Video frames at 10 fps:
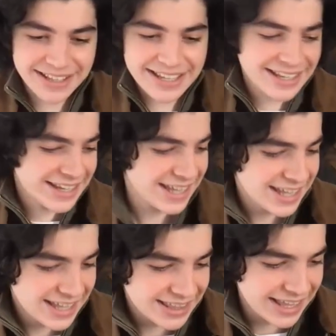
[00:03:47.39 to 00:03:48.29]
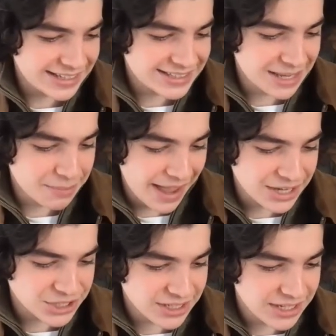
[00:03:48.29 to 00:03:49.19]
me like that same
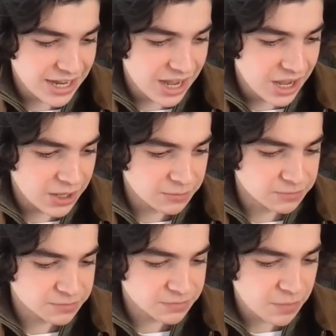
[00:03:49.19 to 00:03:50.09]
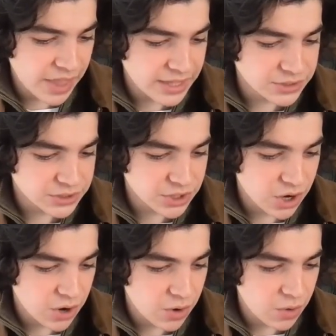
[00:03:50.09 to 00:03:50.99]
passion, um, and
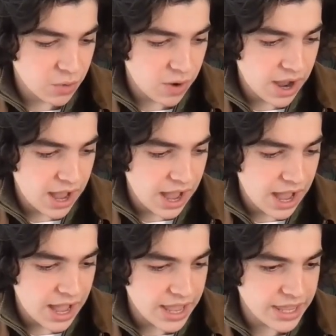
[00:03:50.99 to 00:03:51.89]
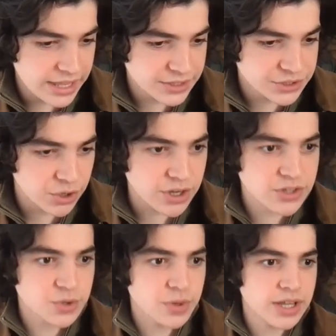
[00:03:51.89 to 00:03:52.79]
so I
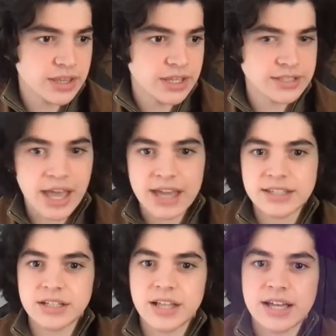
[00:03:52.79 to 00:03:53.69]
started doing these acting